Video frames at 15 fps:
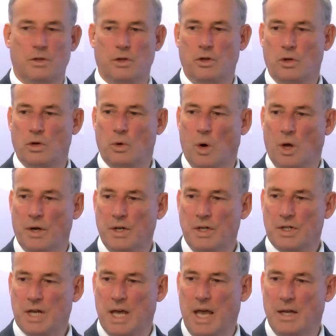new quality
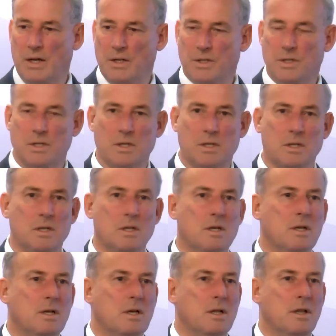standards,
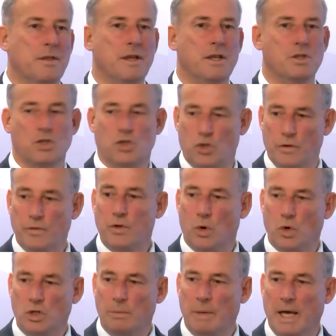the things that you've
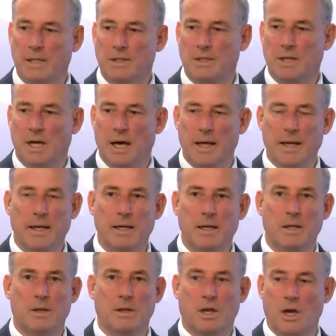talked about today,
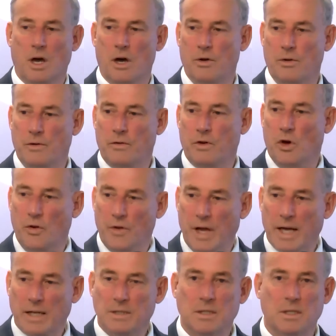the code of
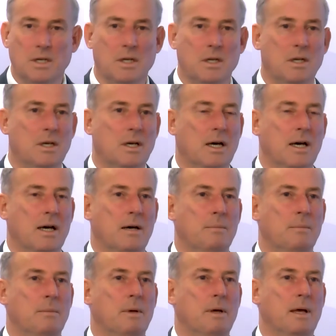conduct,
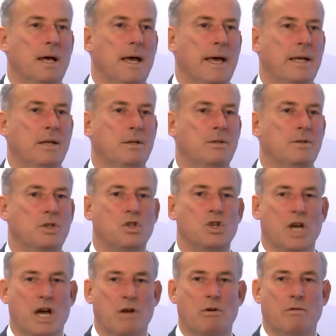and the
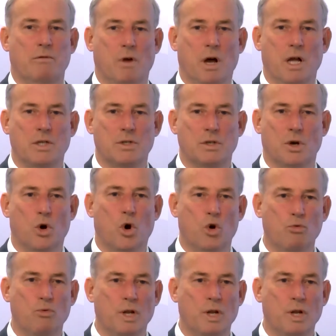Charter of Rights, all